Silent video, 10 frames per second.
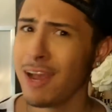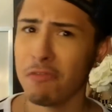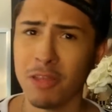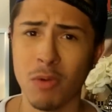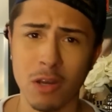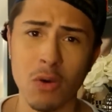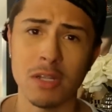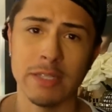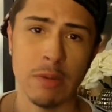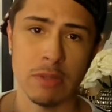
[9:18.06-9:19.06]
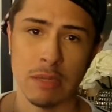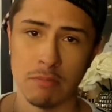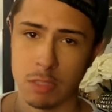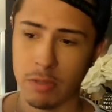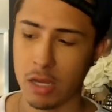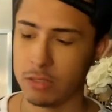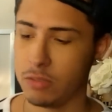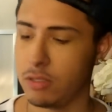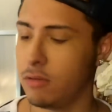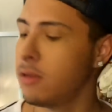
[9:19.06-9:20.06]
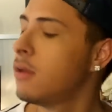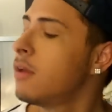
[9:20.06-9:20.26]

I really want to go on a date with him, to be honest with you.